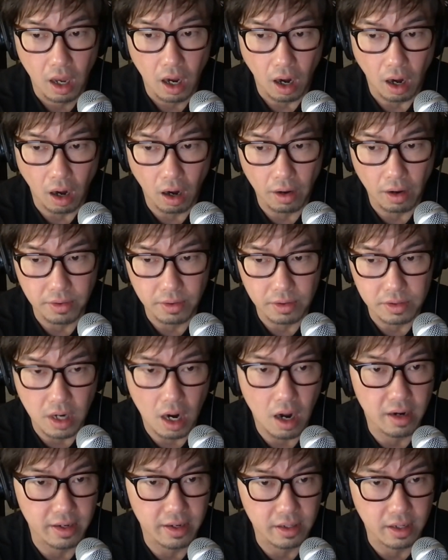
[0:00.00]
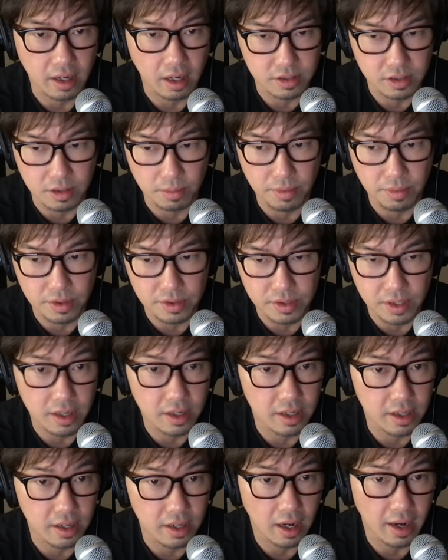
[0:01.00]
are your target customers
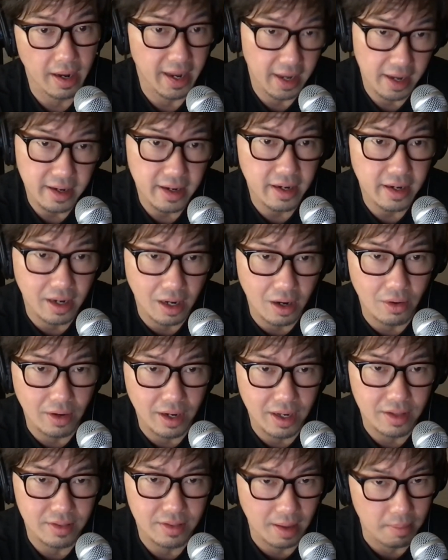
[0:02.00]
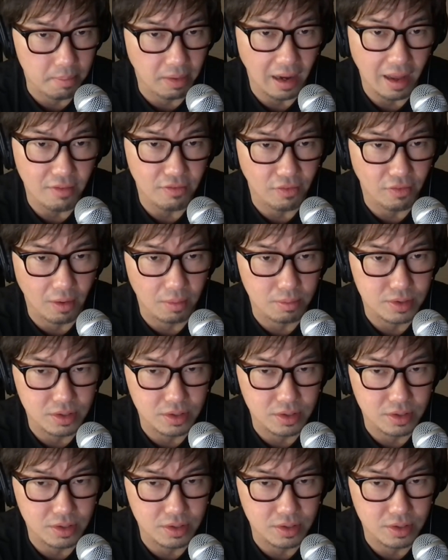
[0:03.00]
and they are hanging out at that platform.